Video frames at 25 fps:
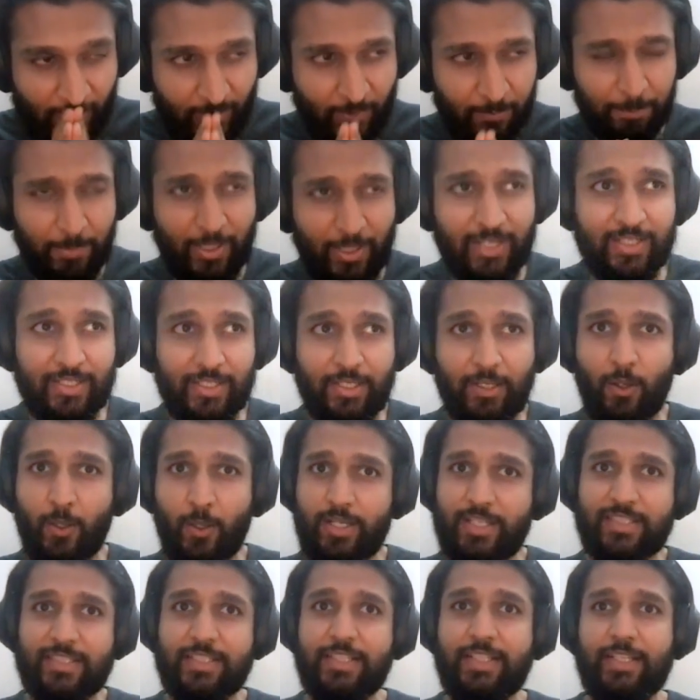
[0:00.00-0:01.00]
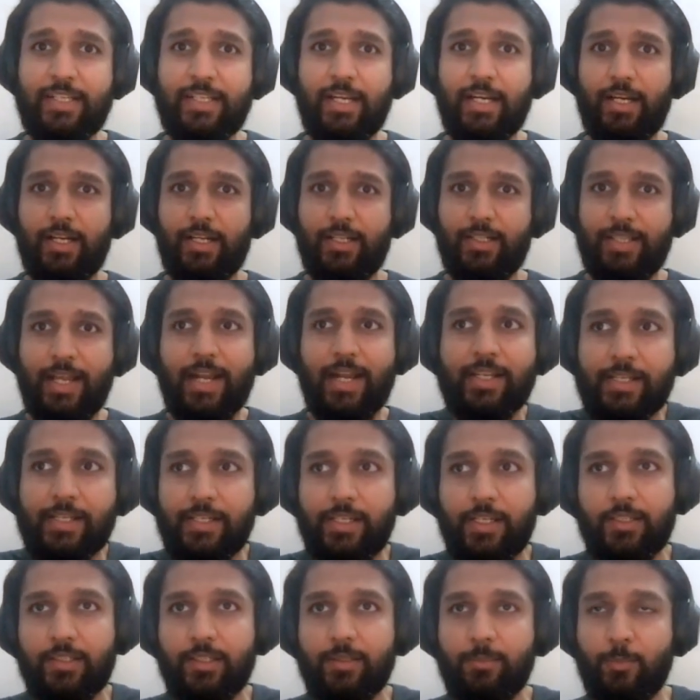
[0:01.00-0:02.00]
But honestly, uh, that
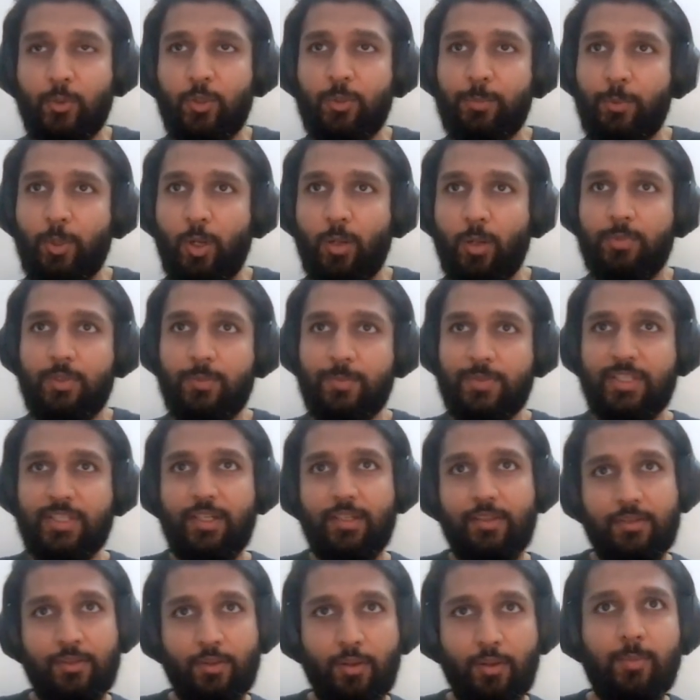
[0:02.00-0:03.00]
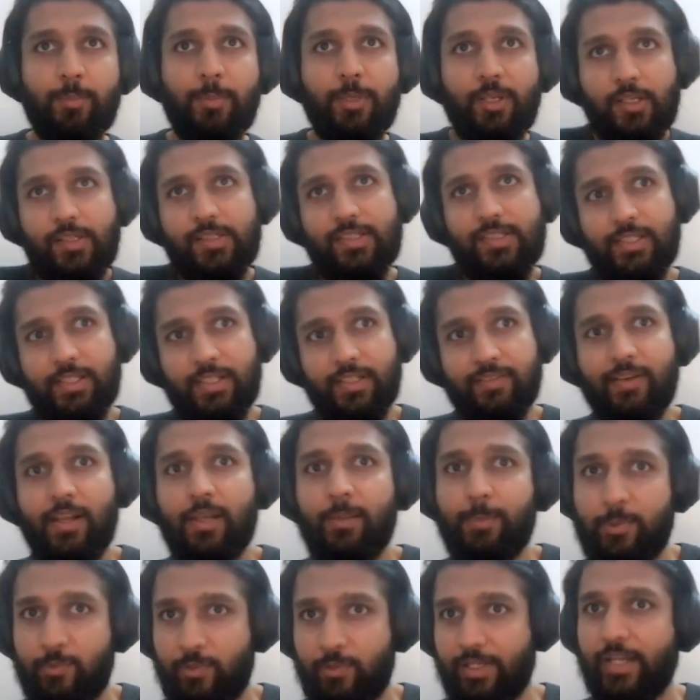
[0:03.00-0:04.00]
created more problems than it solved because the
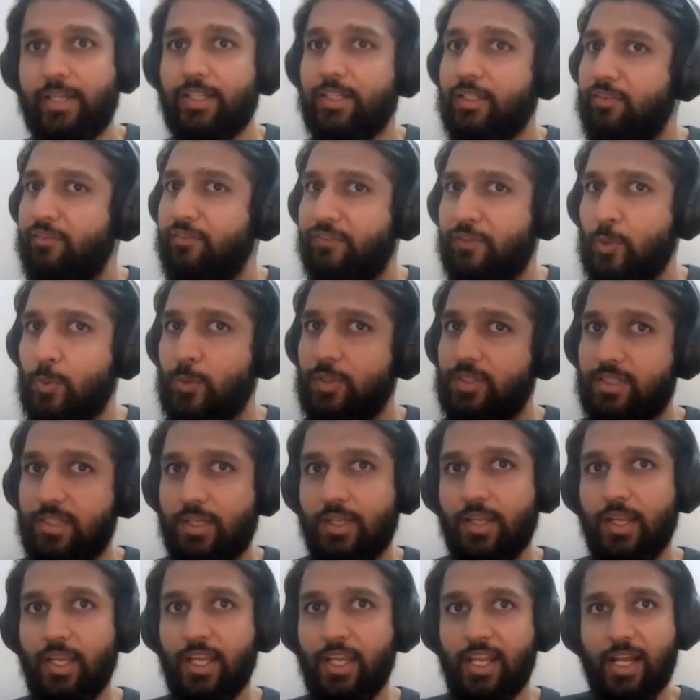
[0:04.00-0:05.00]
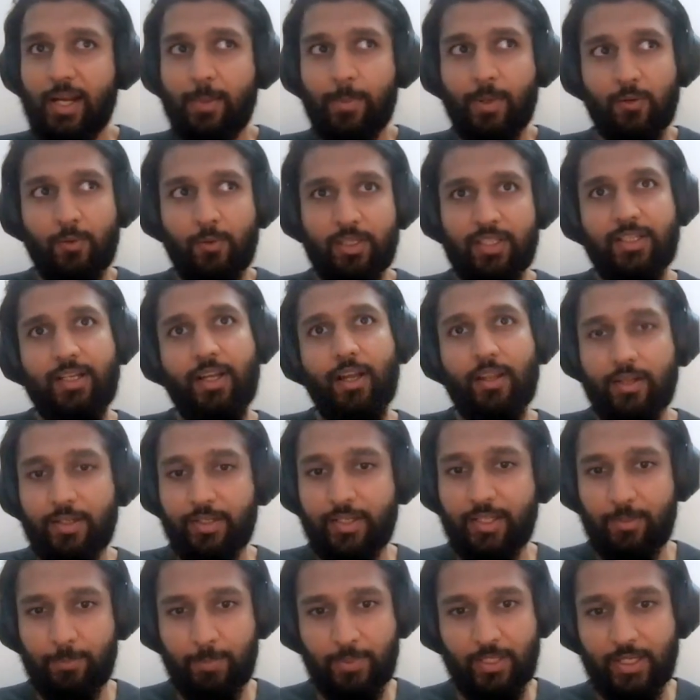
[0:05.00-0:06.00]
developer would get confused about what the
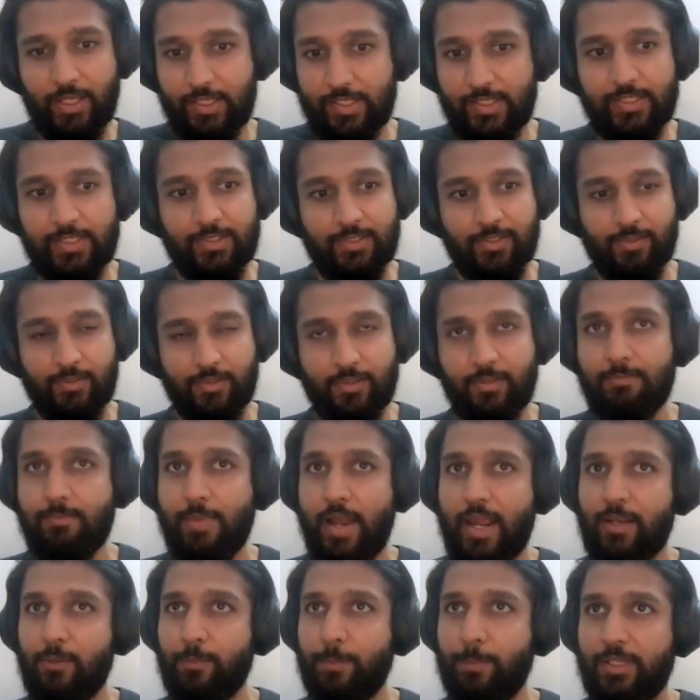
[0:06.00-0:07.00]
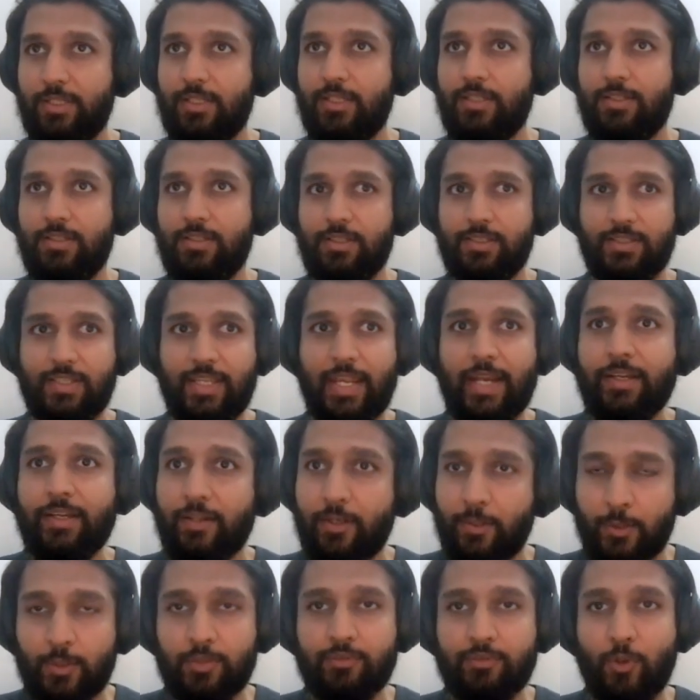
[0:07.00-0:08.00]
current API is. So, in my opinion, just get
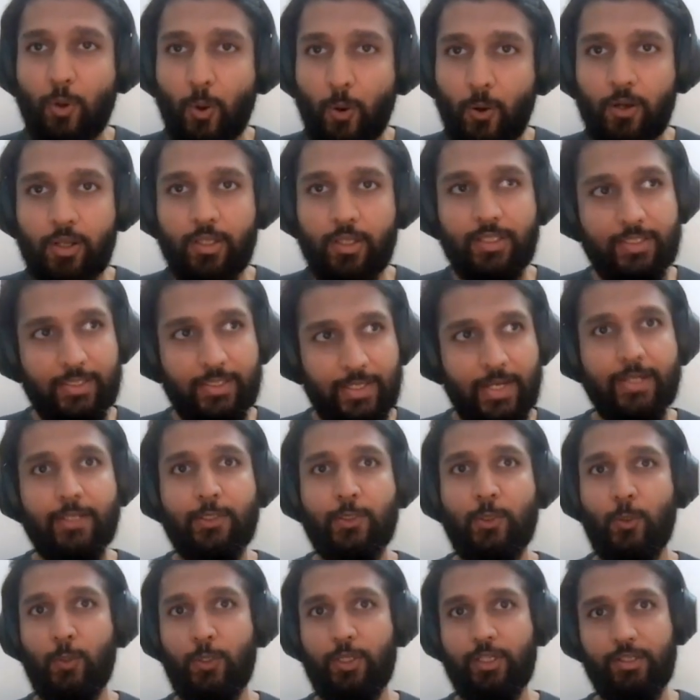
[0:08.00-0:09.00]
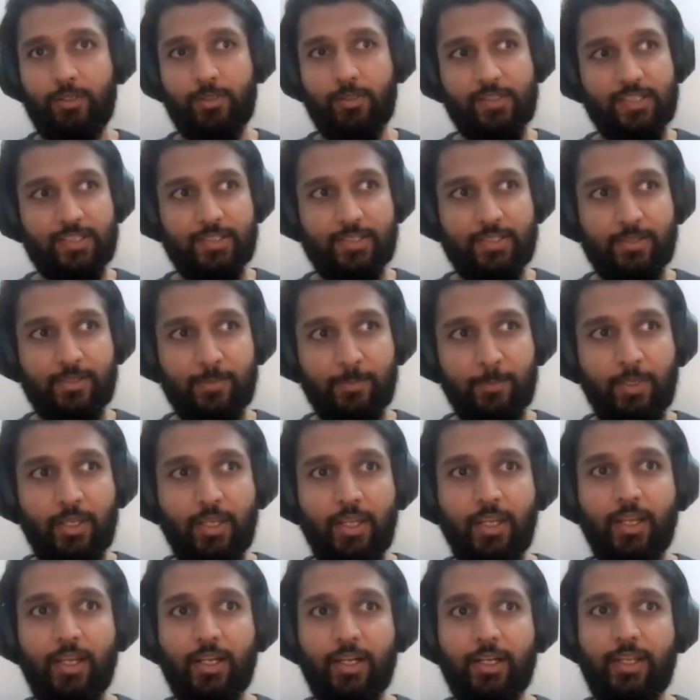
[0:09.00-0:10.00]
rid of all the dead code in your system.
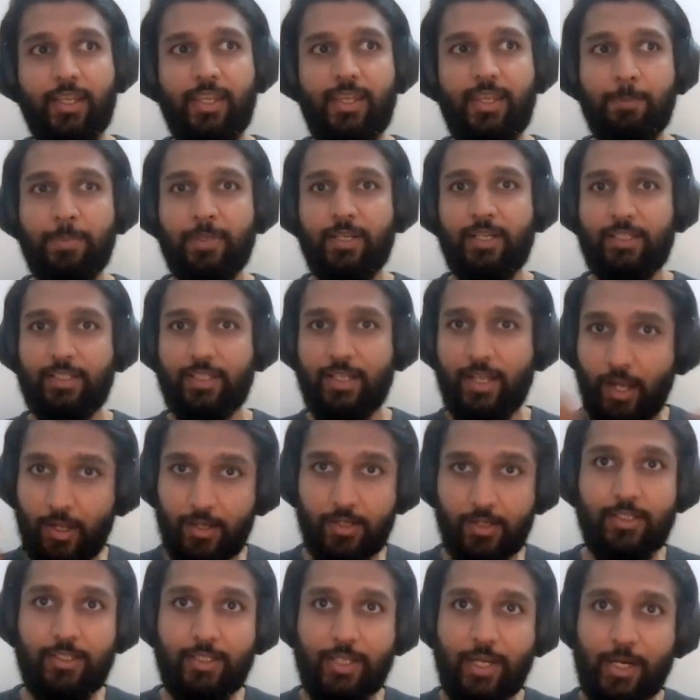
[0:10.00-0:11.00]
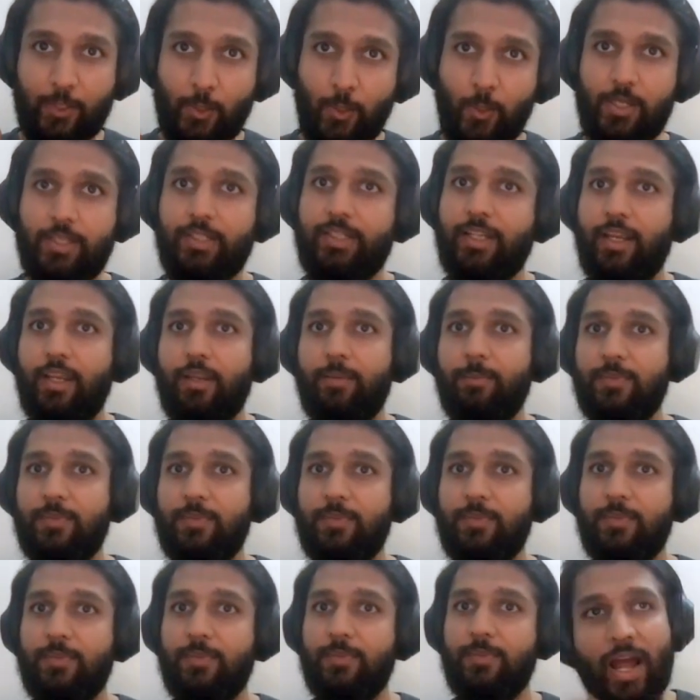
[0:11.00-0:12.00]
Keep it current at all times.
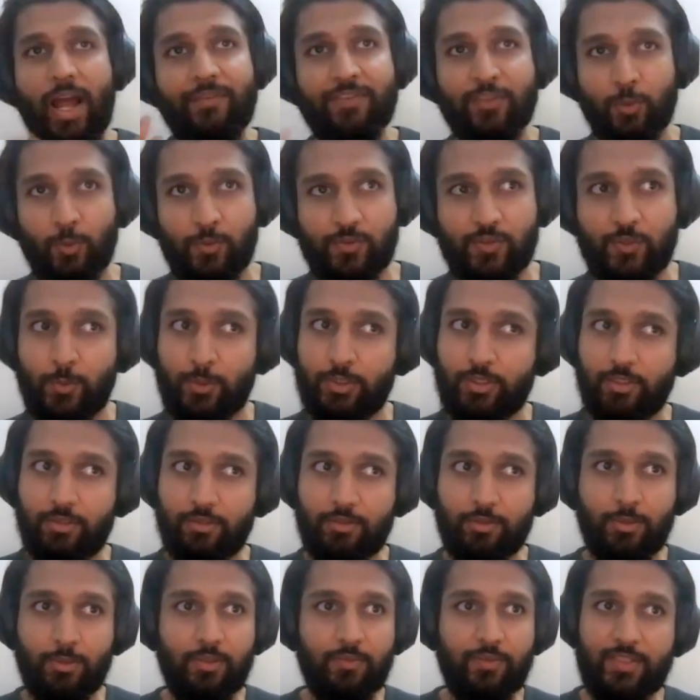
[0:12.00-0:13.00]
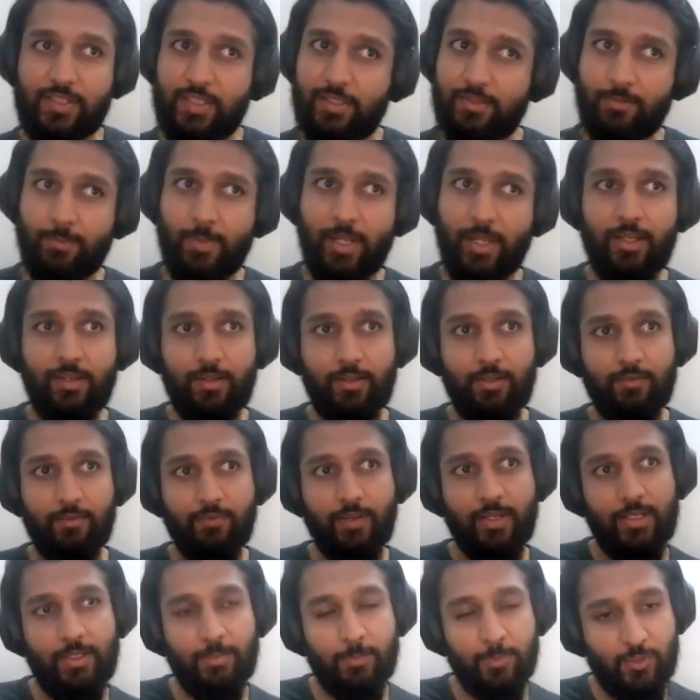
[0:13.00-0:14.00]
You have source code control, which is a very,
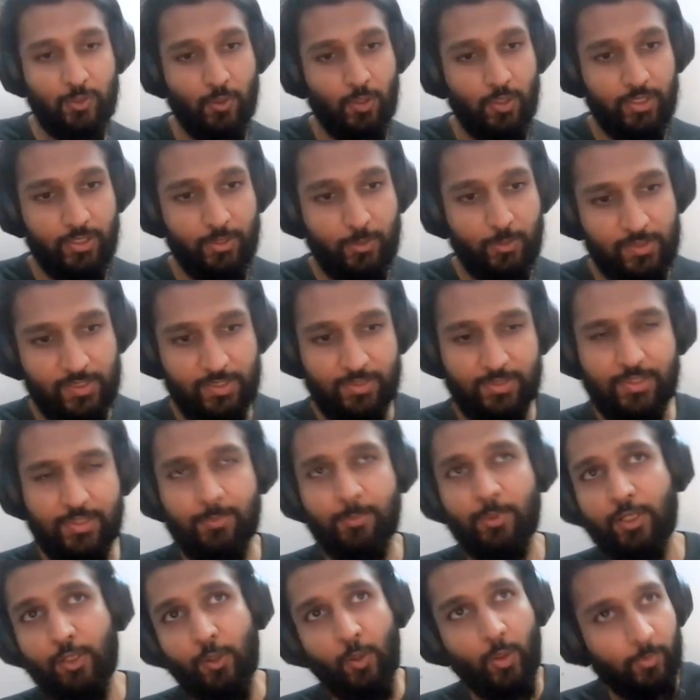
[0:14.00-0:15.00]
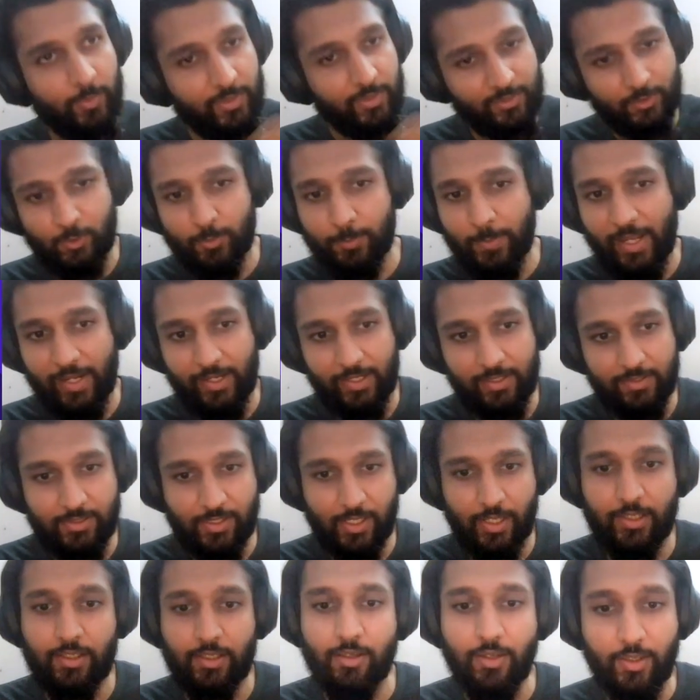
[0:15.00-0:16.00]
very mature ecosystem. You can always go back and
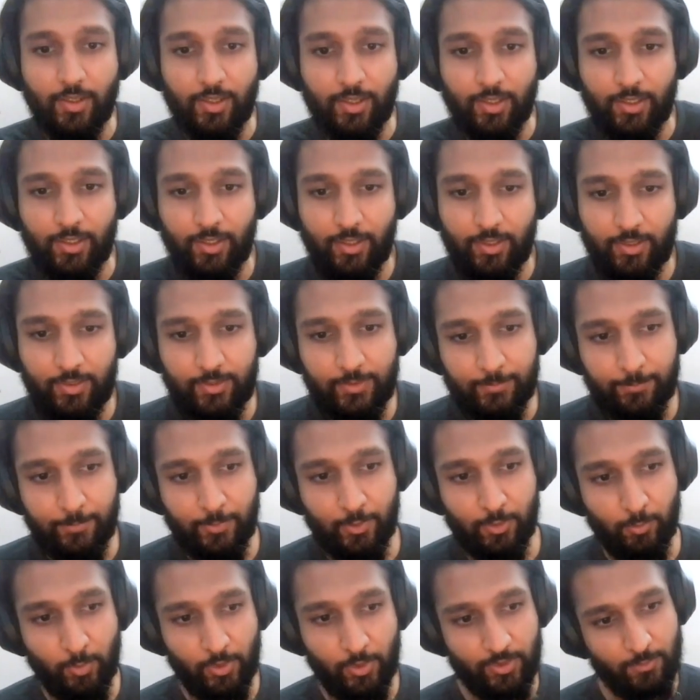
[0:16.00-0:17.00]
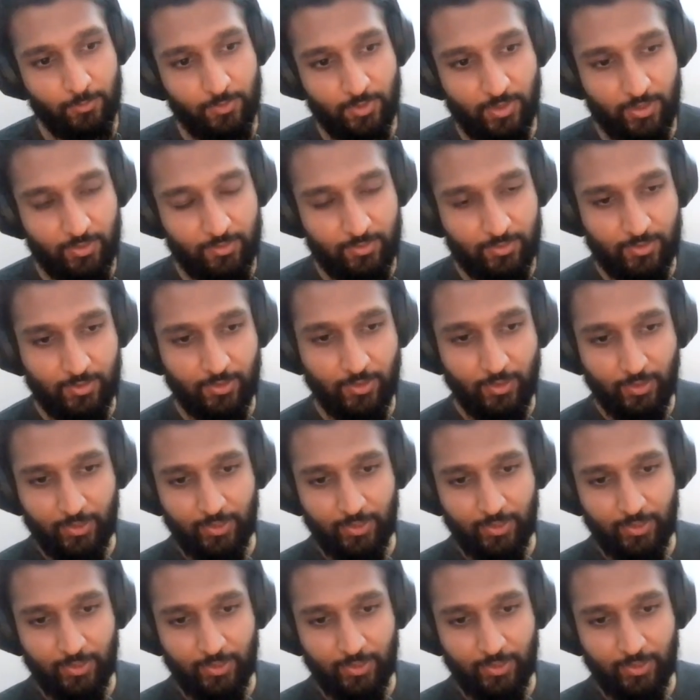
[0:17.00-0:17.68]
check, uh, you know, what you changed.